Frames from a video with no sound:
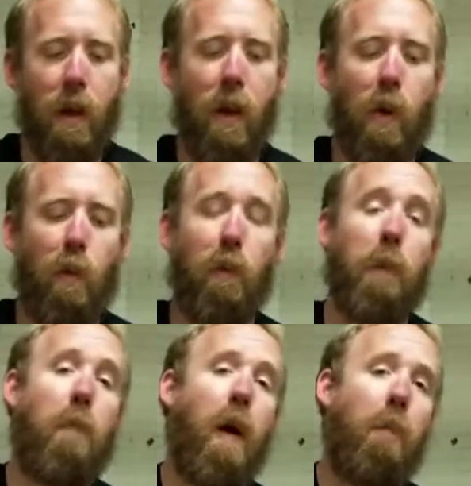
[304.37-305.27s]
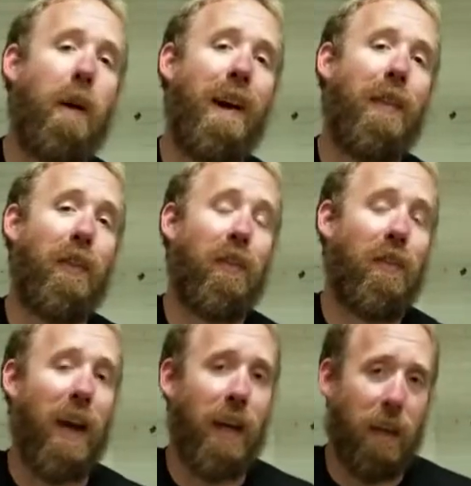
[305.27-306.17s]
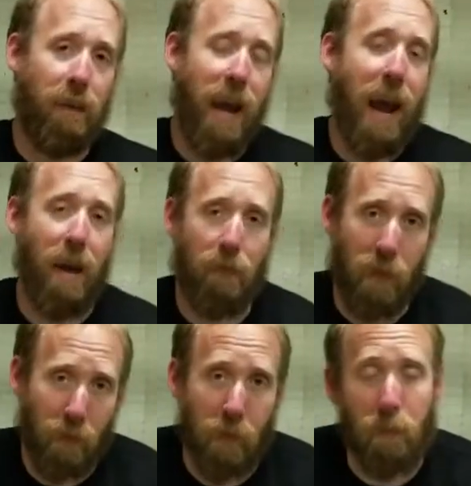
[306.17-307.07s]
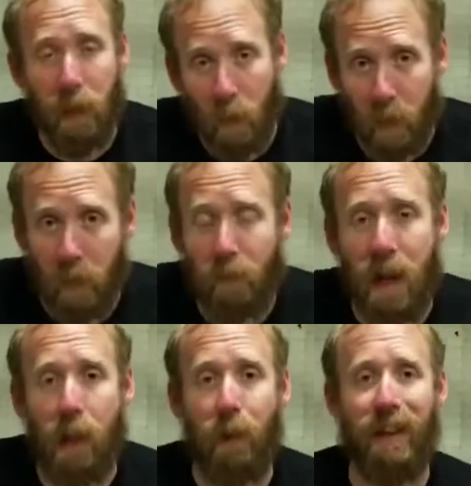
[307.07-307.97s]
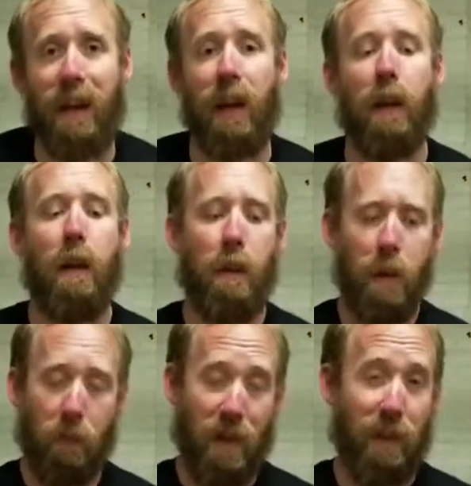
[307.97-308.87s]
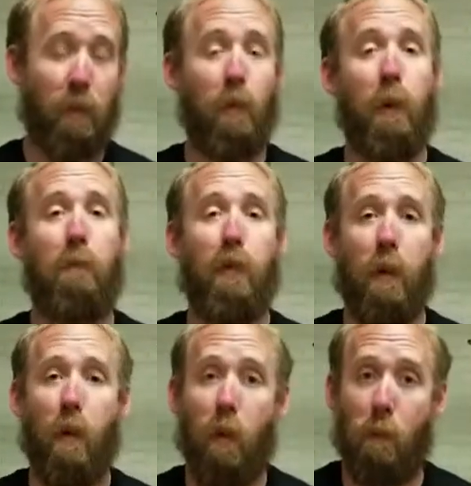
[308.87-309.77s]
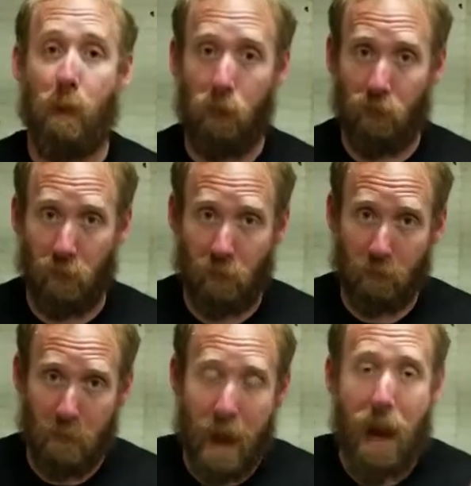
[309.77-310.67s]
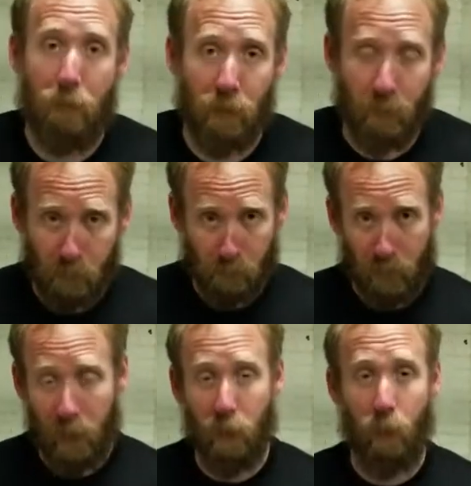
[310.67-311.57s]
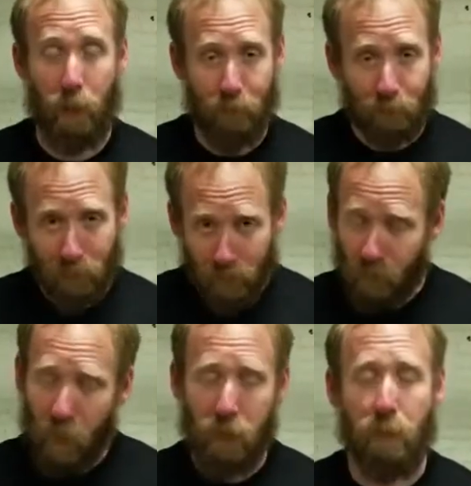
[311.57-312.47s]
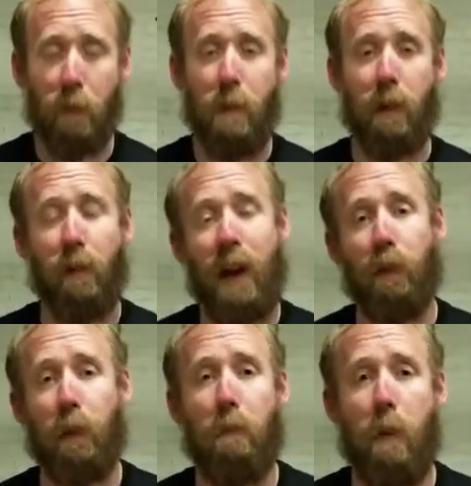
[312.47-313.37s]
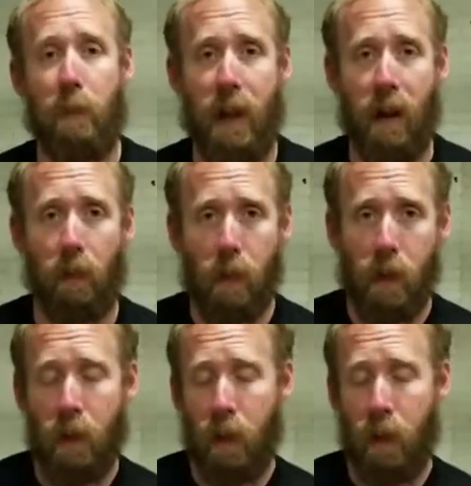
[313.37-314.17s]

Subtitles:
When we pump the second half of the beer in the following day, that's when we put a whole bunch of hops into it, the fermenter, as we pump it out.